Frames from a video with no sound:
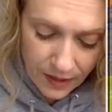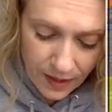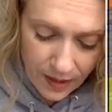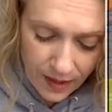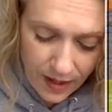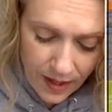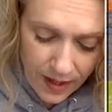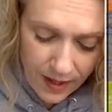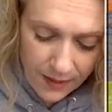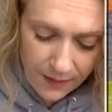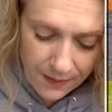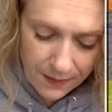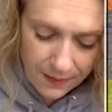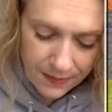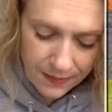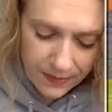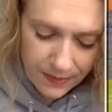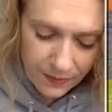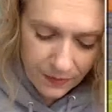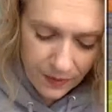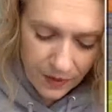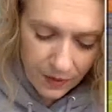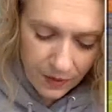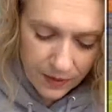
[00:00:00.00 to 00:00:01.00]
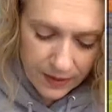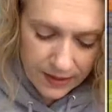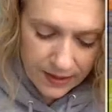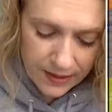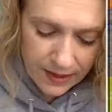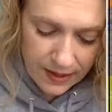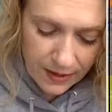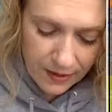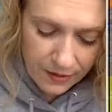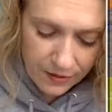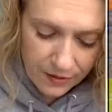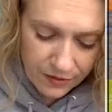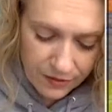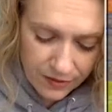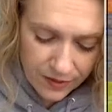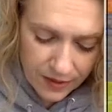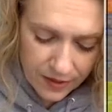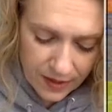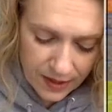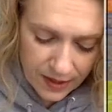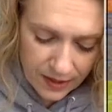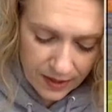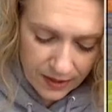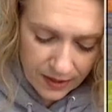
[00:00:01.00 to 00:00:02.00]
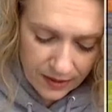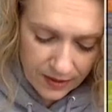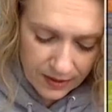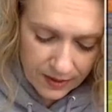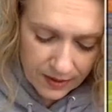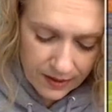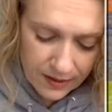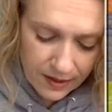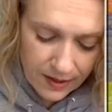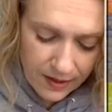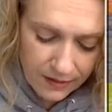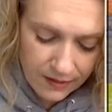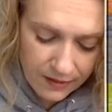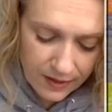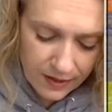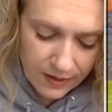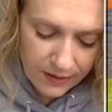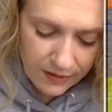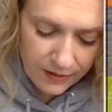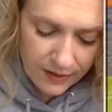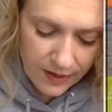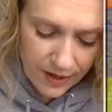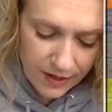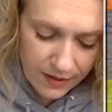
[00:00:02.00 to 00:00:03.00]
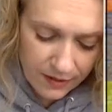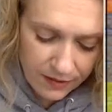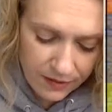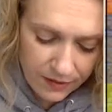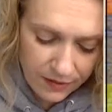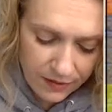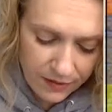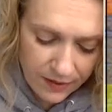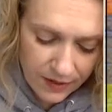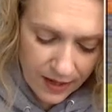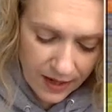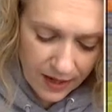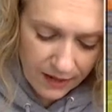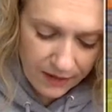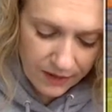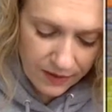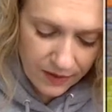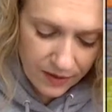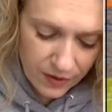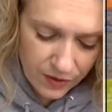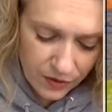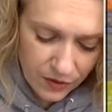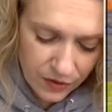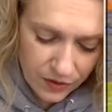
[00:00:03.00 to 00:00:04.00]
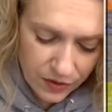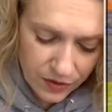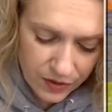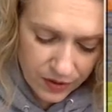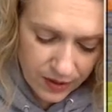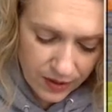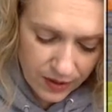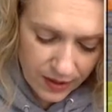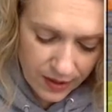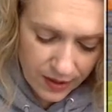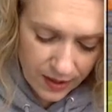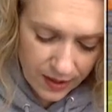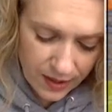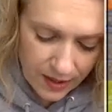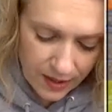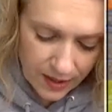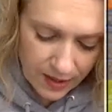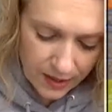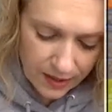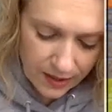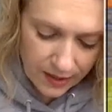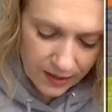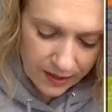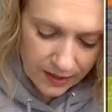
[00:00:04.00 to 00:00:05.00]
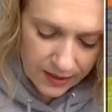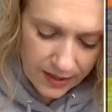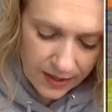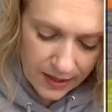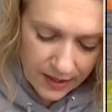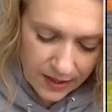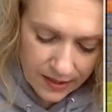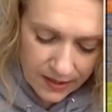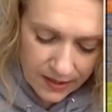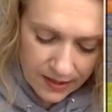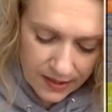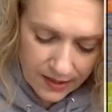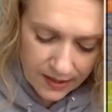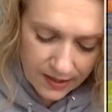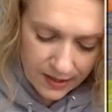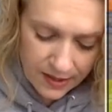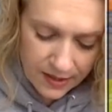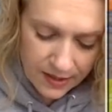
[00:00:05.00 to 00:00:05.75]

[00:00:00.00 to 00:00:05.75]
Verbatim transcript: Um, we always love, love, love, love having those links in